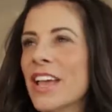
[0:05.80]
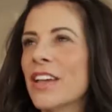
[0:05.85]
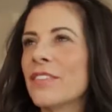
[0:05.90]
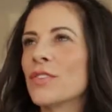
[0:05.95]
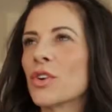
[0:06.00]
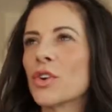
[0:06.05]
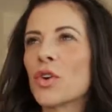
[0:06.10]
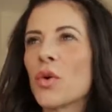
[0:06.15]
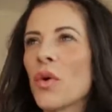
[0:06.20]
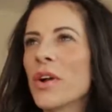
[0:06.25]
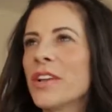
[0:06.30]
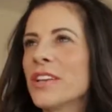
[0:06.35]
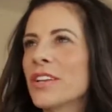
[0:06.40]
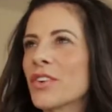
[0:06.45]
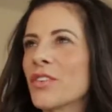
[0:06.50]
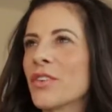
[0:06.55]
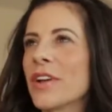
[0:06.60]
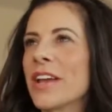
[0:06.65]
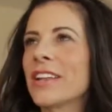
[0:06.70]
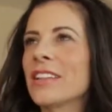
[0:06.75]
If you're going
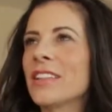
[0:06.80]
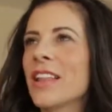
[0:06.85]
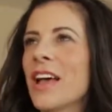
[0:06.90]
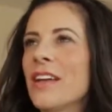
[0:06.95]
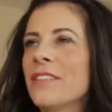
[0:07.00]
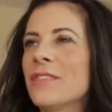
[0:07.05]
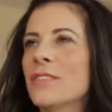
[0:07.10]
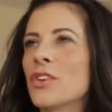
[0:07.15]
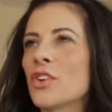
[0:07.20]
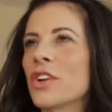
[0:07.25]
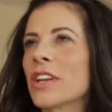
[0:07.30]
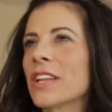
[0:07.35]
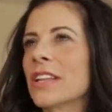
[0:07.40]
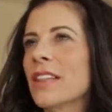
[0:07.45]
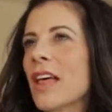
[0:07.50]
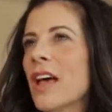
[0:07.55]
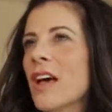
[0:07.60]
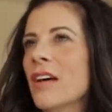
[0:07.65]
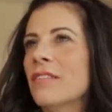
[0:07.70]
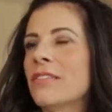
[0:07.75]
to create a life you're going
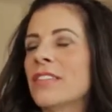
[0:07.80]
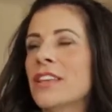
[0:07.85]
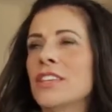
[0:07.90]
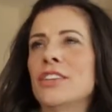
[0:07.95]
to love,